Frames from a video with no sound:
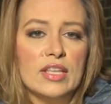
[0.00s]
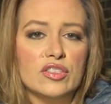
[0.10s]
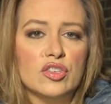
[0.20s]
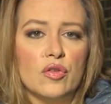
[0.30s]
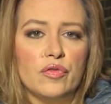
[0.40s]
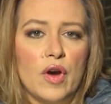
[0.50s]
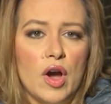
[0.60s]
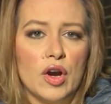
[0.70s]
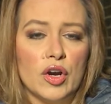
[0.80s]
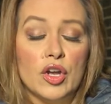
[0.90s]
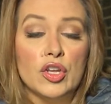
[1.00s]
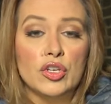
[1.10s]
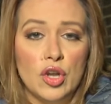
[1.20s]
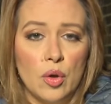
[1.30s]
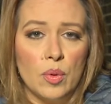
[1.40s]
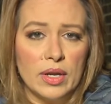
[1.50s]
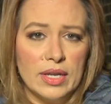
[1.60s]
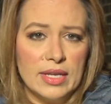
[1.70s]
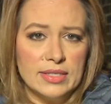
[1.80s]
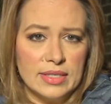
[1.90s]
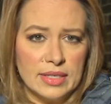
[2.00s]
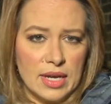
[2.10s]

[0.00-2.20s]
and so far, no one is in